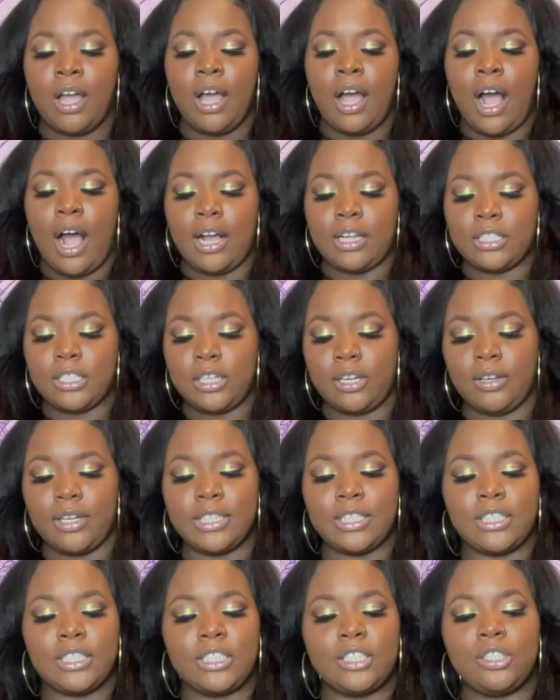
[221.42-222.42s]
also
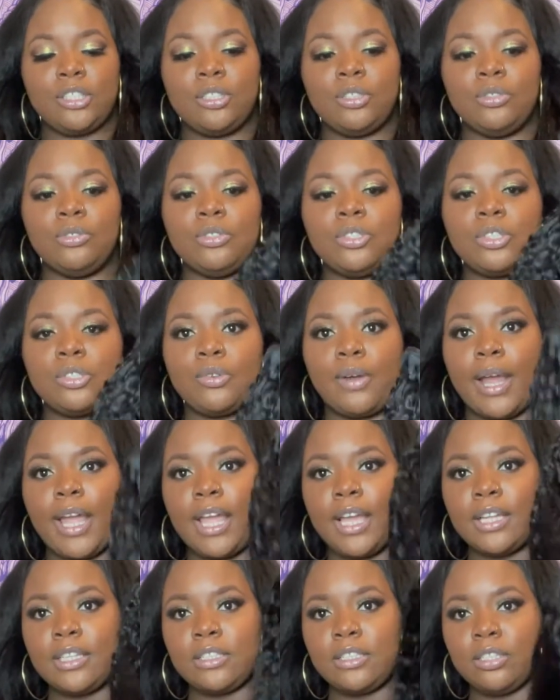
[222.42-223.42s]
it's just too
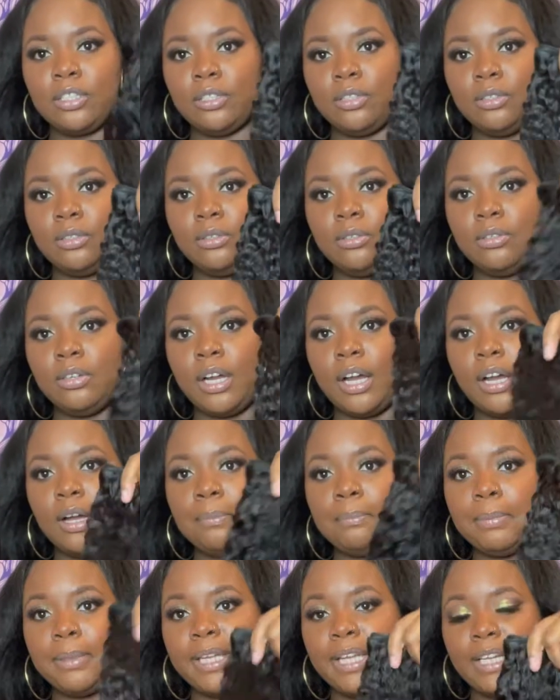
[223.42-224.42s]
straight to
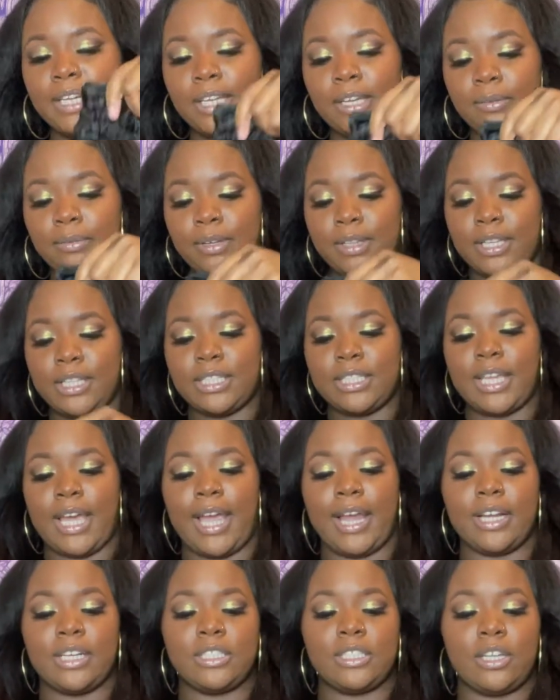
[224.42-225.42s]
blend in with this
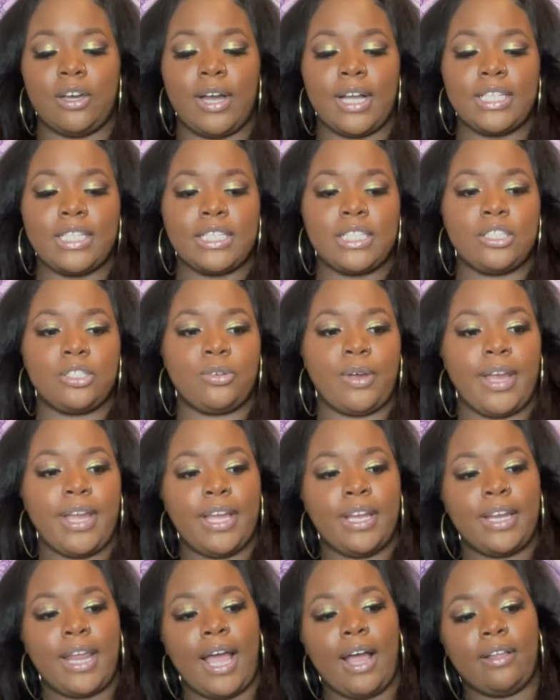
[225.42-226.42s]
hair. So I just
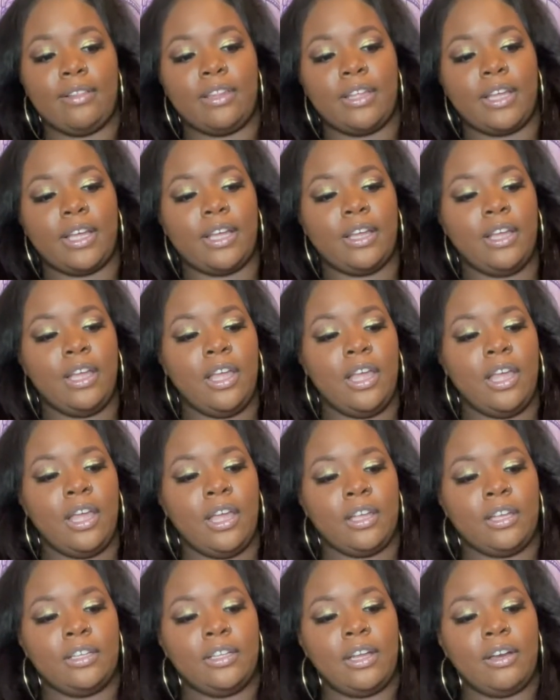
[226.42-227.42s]
straightened out the,
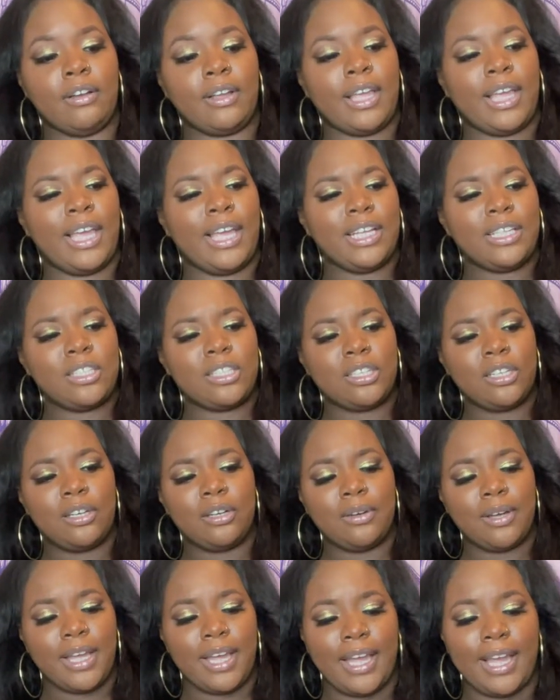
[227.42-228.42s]
you know, kinks
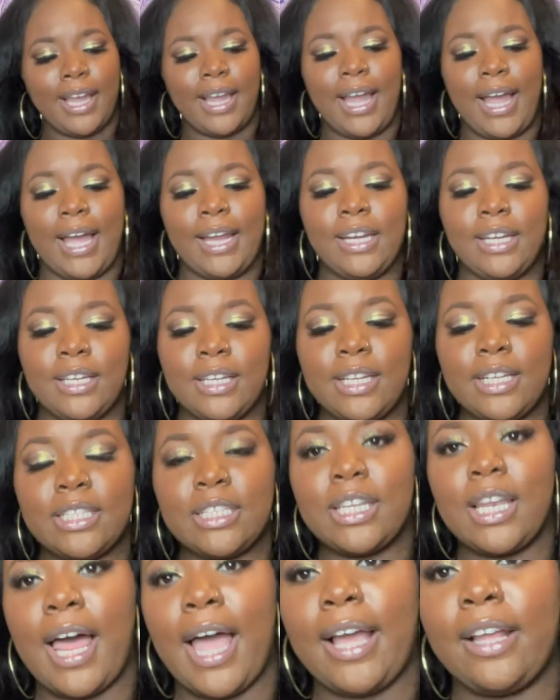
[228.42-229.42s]
to it. It kind of
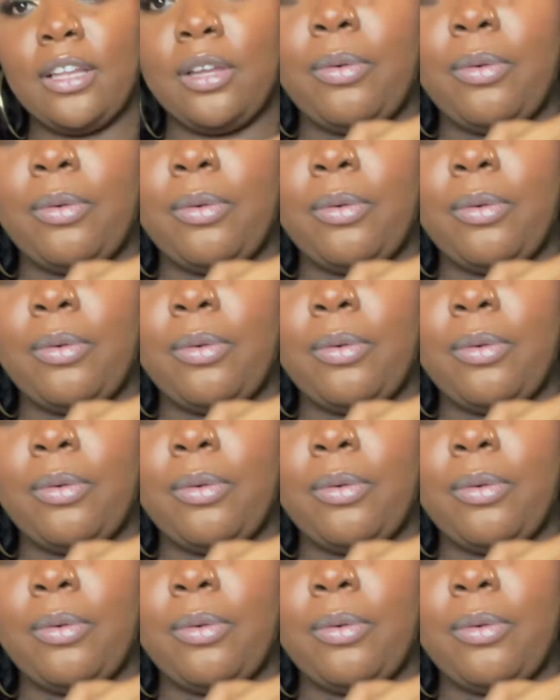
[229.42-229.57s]
looks like the